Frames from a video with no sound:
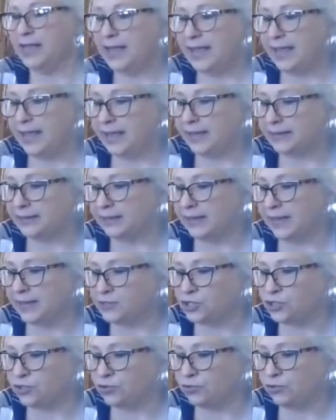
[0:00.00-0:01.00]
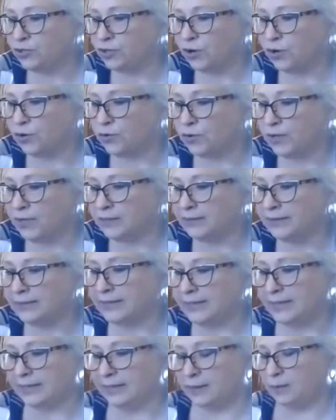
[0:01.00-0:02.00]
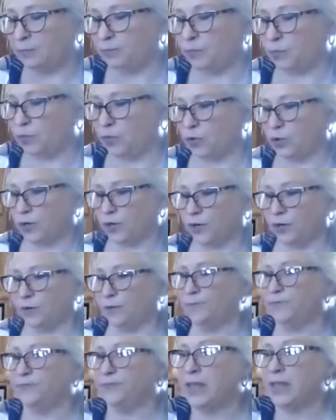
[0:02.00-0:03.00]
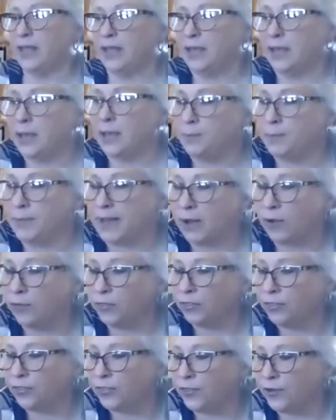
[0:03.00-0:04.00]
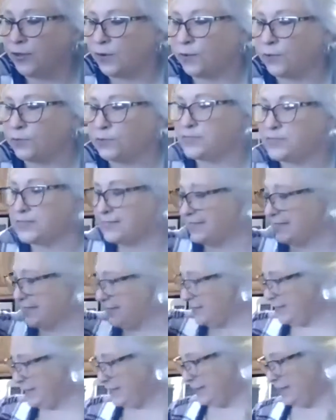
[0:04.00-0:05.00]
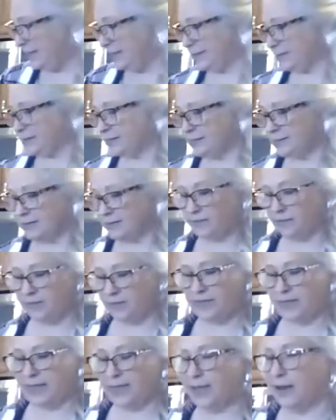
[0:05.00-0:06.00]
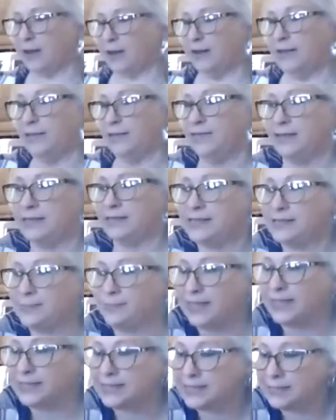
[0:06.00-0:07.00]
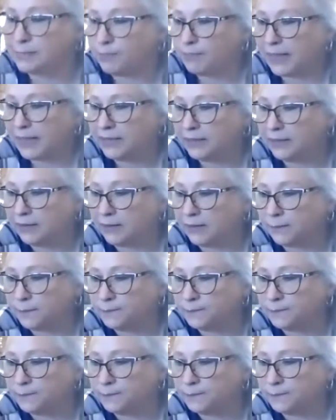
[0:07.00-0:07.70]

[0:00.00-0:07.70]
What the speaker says: and let you know a little more about those seasonings that are in this month's bundle.